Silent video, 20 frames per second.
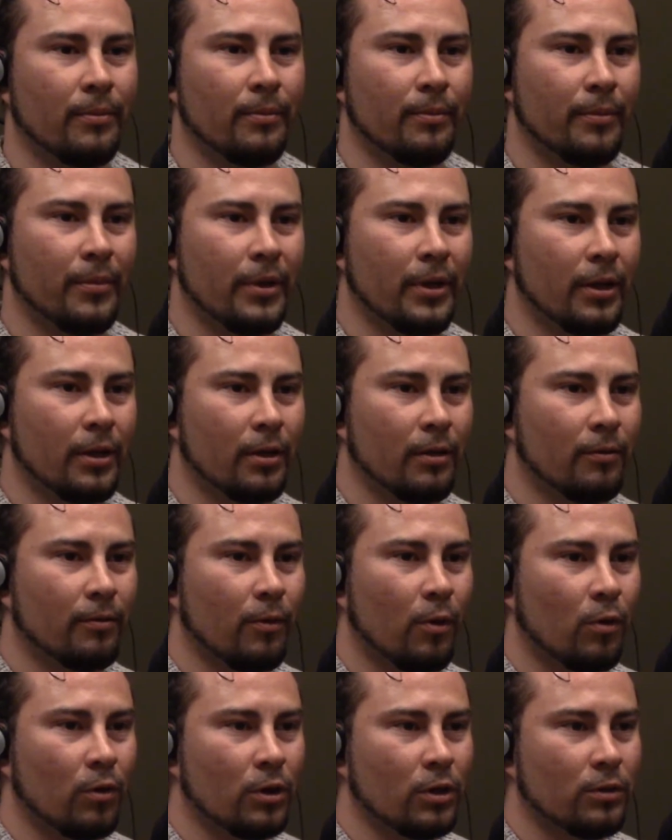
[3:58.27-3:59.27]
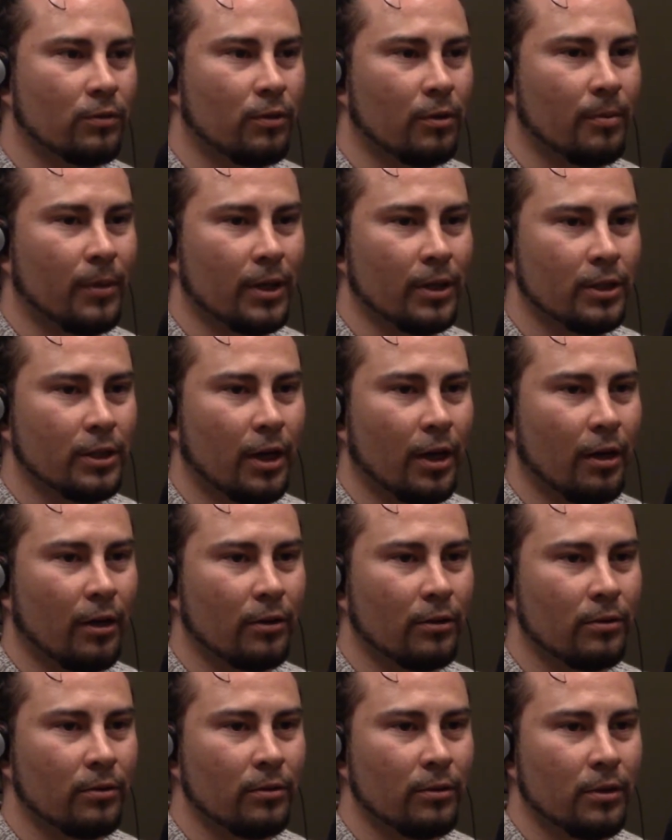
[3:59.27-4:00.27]
Being focused for my
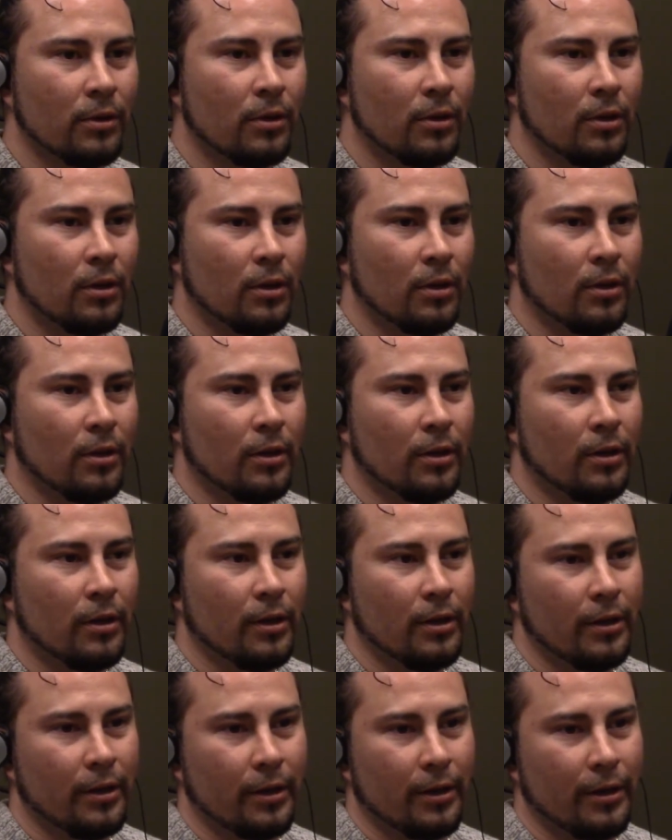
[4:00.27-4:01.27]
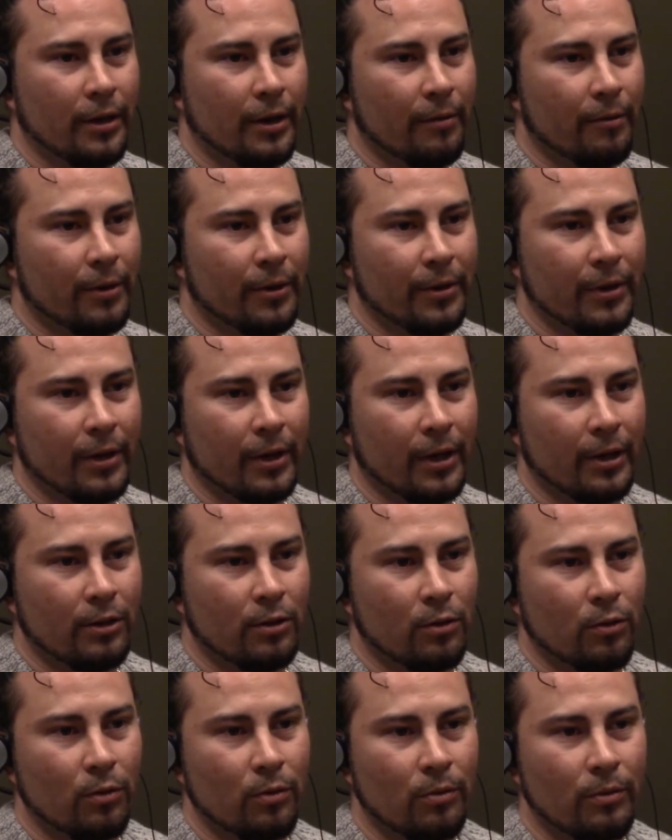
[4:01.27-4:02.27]
child in everything I
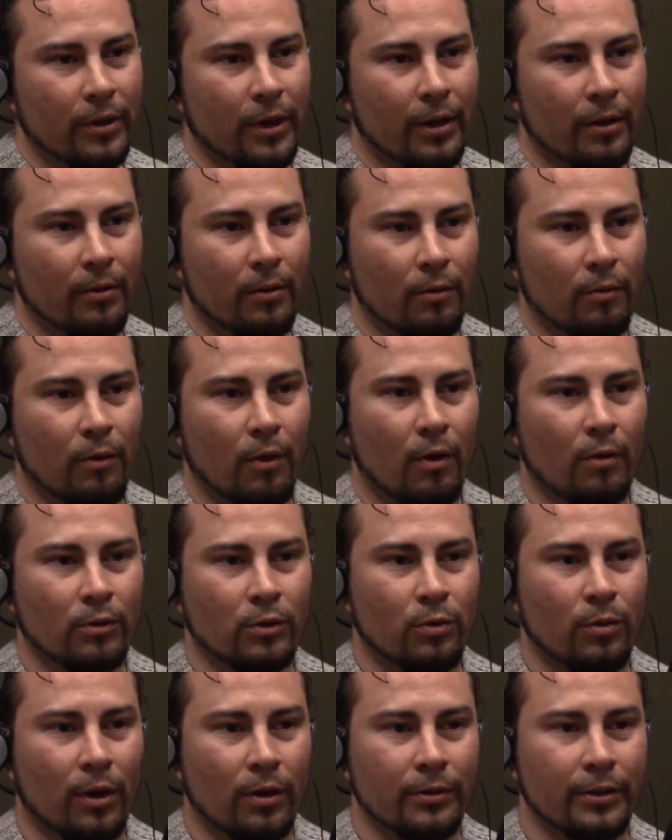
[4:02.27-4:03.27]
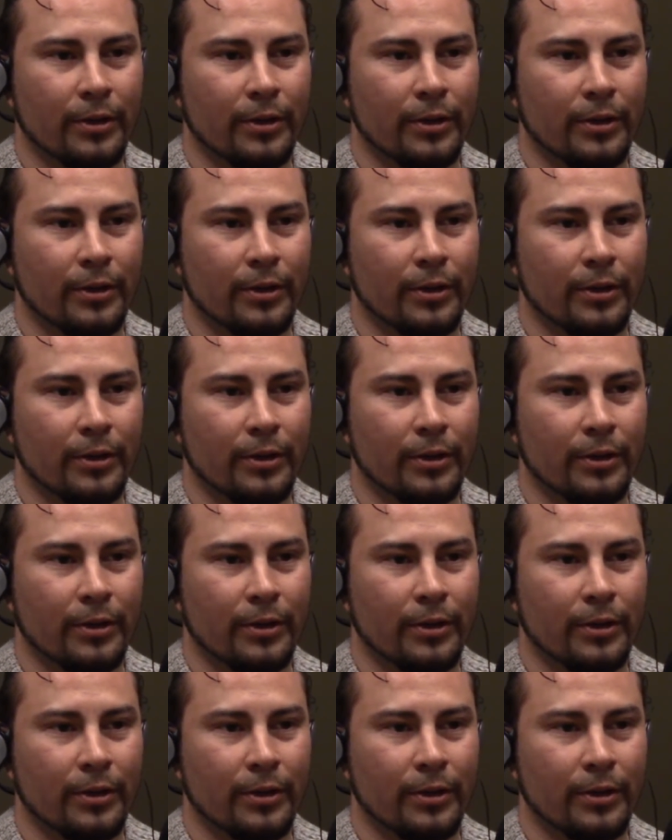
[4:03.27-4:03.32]
do that revolves around